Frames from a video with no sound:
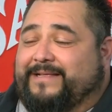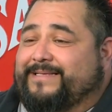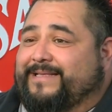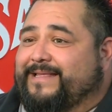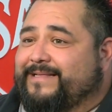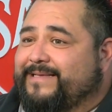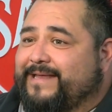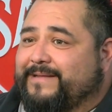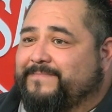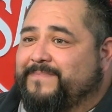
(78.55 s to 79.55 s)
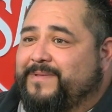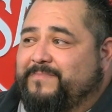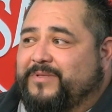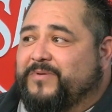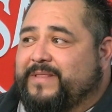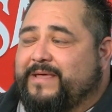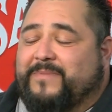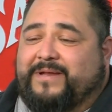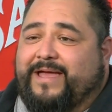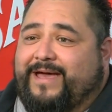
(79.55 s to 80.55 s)
Honestly, that's kind of between
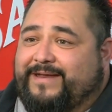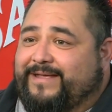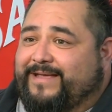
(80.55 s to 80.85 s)
them and God, I